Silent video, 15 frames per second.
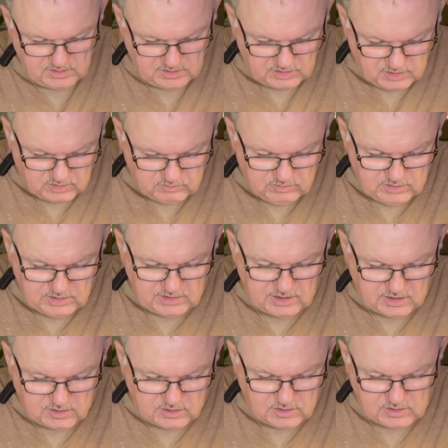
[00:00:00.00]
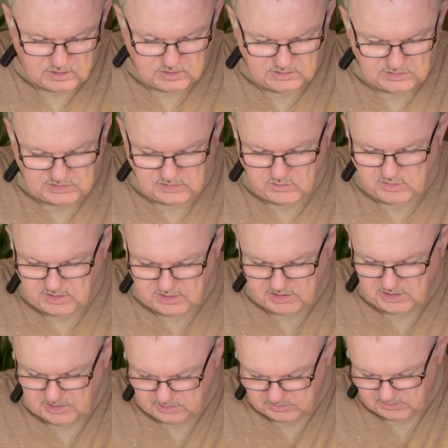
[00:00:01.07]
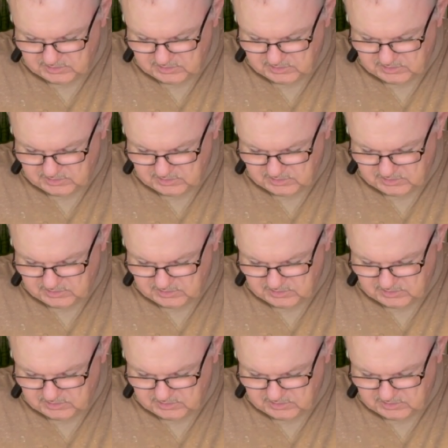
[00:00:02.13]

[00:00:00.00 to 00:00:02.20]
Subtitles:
they all really are sewing together